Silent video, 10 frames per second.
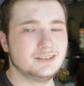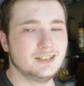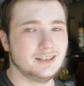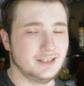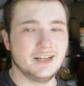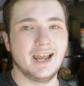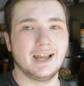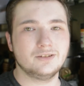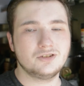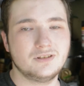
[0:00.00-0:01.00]
in the
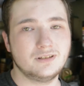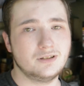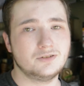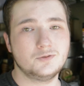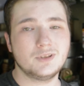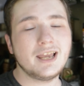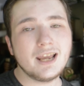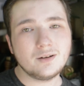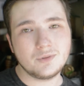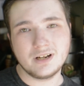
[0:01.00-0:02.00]
dash that tells you when the
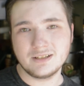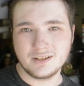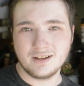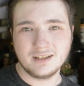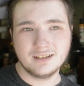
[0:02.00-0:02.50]
handbrake's on.